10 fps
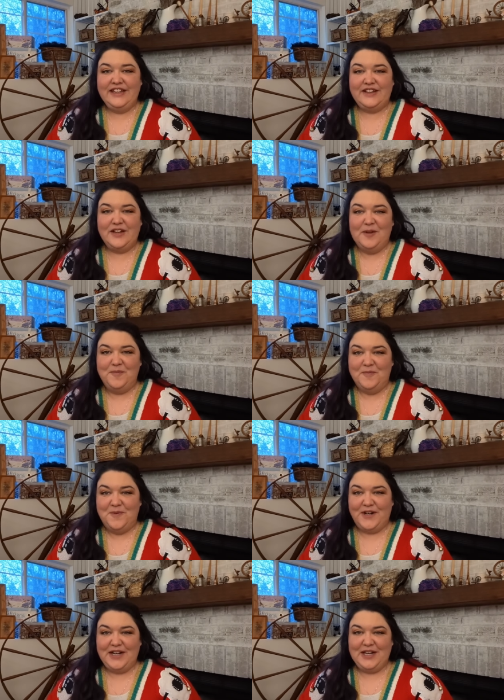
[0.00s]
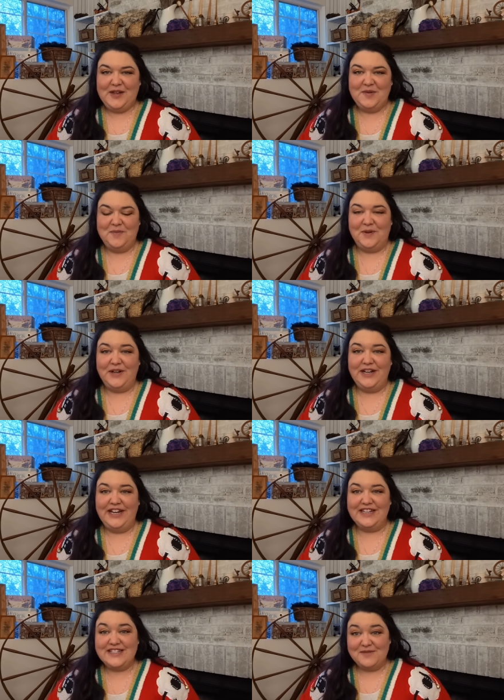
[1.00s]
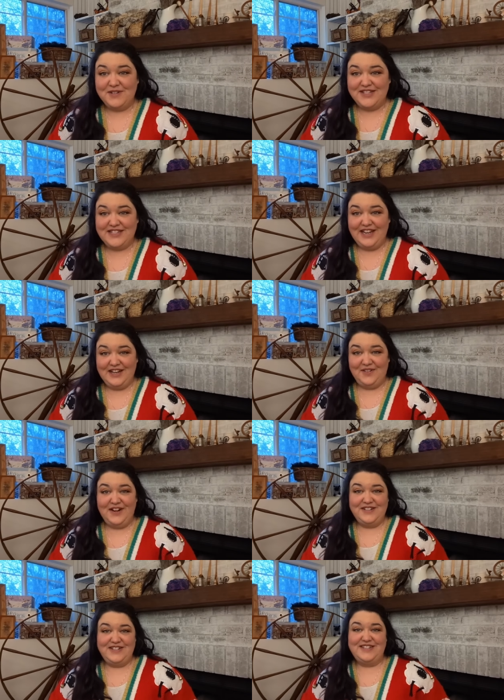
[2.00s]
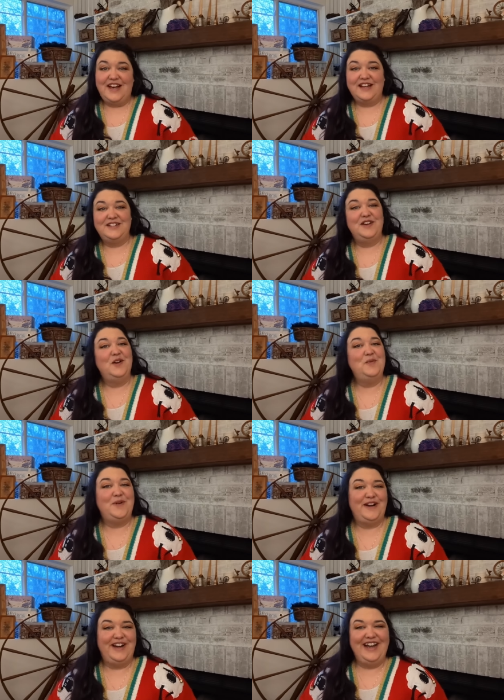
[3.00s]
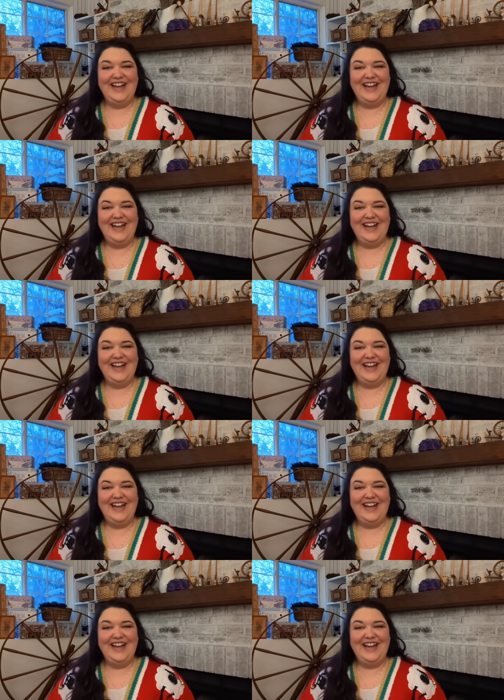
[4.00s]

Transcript: good morning. Good morning. Someone's getting around to Socktober.